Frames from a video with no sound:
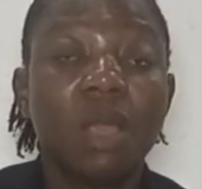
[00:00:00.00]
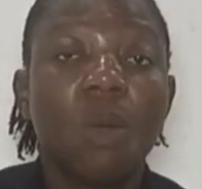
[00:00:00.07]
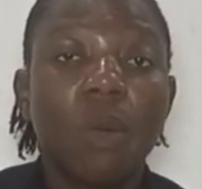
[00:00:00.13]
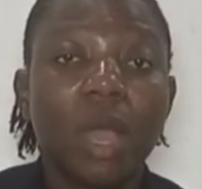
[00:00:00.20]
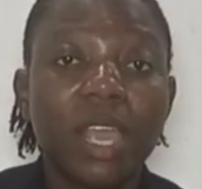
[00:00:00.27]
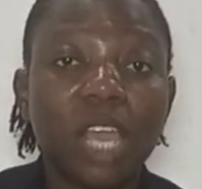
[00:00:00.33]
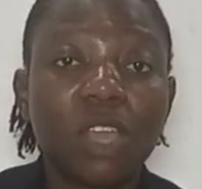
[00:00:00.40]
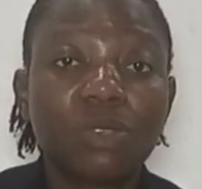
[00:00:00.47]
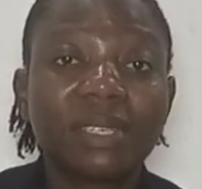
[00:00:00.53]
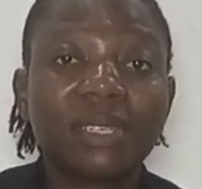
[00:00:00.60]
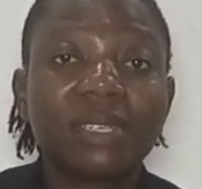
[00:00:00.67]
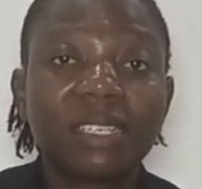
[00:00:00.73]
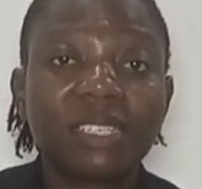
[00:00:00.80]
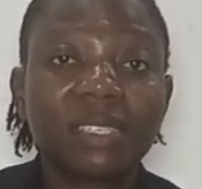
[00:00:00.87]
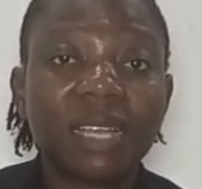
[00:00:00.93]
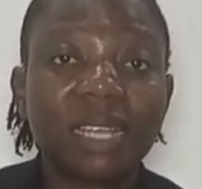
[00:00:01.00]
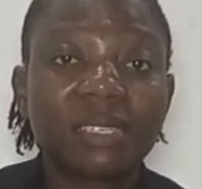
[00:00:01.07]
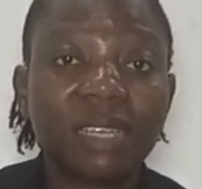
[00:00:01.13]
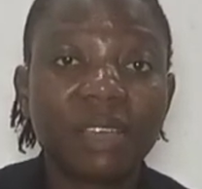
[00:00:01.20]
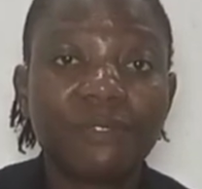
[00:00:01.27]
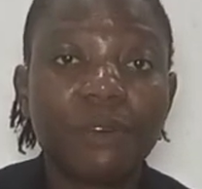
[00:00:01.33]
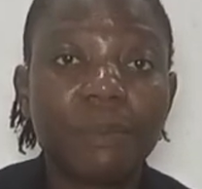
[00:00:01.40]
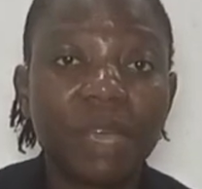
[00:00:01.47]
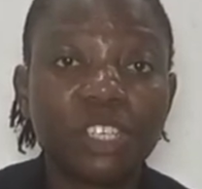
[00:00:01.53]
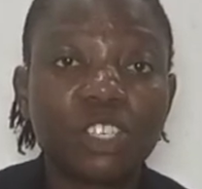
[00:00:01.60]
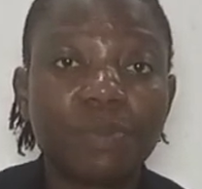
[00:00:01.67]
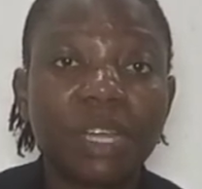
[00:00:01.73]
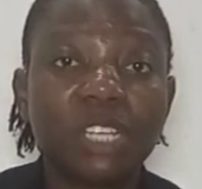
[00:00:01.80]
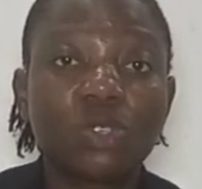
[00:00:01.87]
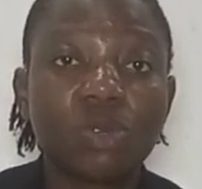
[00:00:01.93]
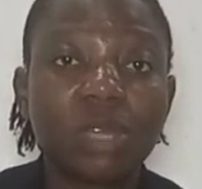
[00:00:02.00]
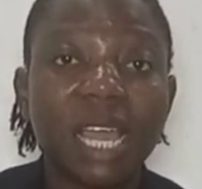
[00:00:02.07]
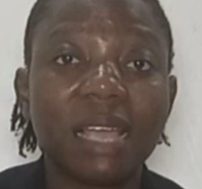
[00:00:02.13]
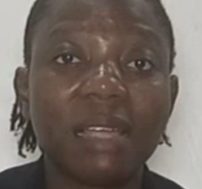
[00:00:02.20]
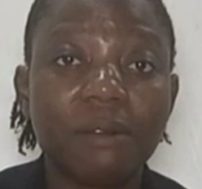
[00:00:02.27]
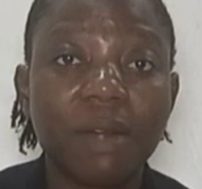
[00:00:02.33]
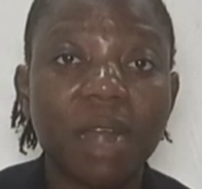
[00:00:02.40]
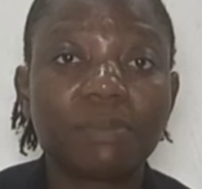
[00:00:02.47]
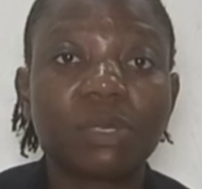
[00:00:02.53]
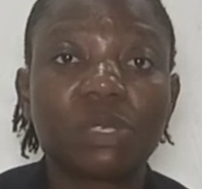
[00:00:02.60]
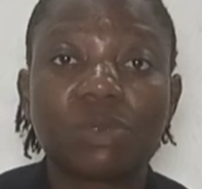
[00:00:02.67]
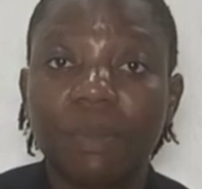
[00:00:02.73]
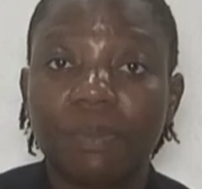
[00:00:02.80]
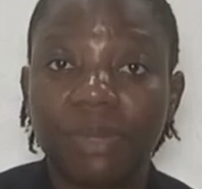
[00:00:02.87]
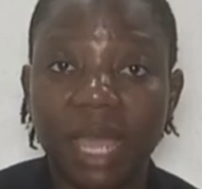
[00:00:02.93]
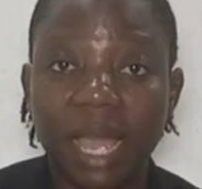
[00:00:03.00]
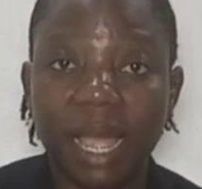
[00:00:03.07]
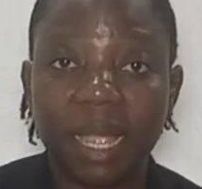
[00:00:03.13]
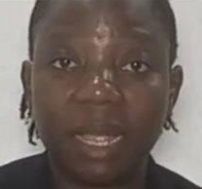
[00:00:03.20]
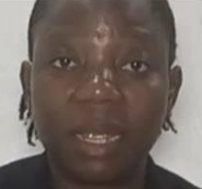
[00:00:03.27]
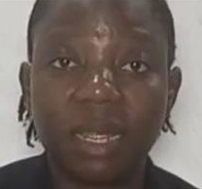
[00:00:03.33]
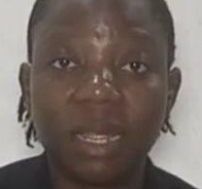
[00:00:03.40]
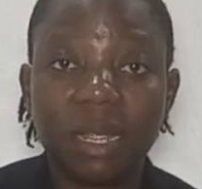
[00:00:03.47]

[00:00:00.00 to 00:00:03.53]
When you're using digital scale for measurement, you get grams from there.